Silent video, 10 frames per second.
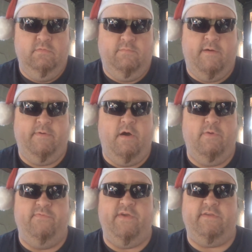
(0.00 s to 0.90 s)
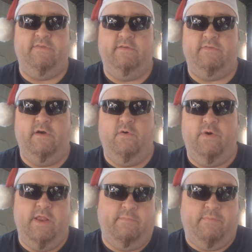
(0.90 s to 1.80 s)
probably all the fixings to go
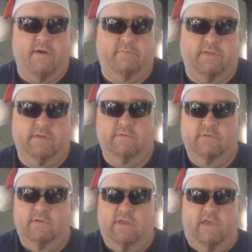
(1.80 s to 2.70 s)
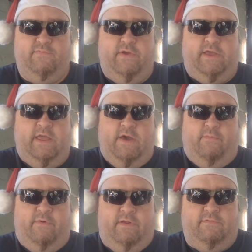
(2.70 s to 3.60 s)
with it, probably, if we can get
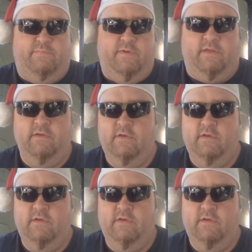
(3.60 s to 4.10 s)
one that's pretty.